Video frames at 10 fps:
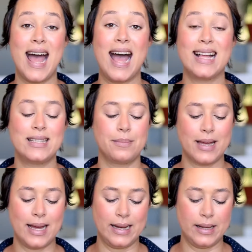to add some
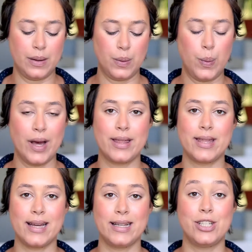color
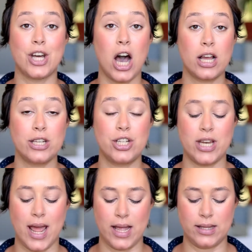with a darker
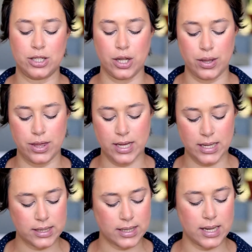shade. So
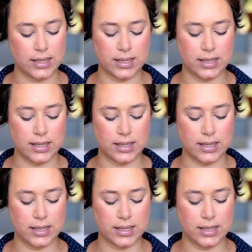this is